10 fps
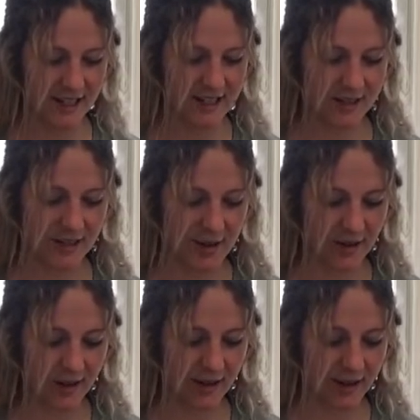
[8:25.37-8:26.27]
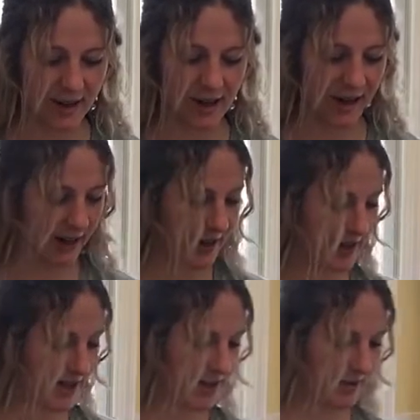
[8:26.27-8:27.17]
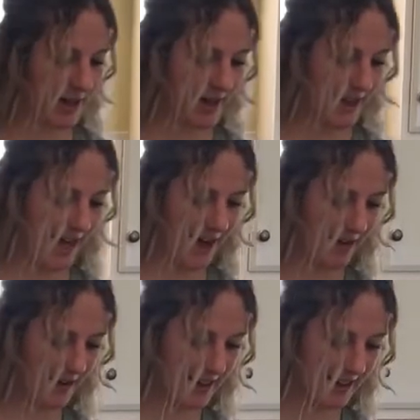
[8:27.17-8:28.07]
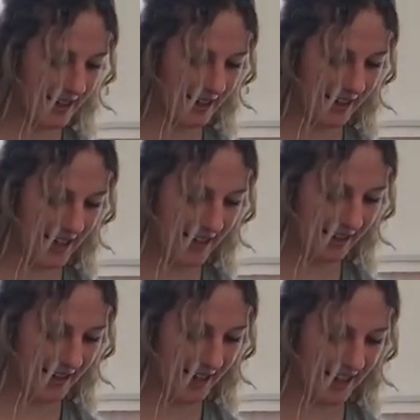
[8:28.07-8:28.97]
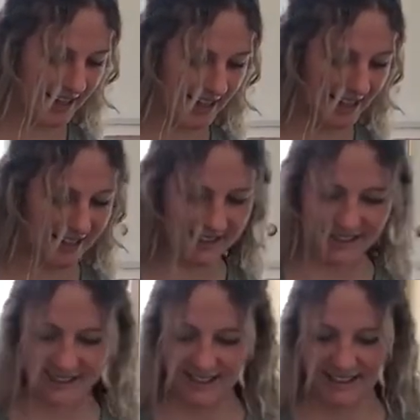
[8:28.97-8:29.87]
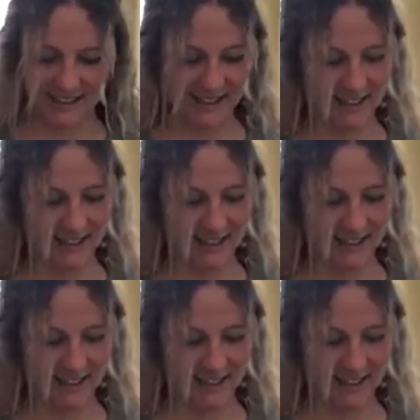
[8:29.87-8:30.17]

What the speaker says: to go along with our cloud eggs.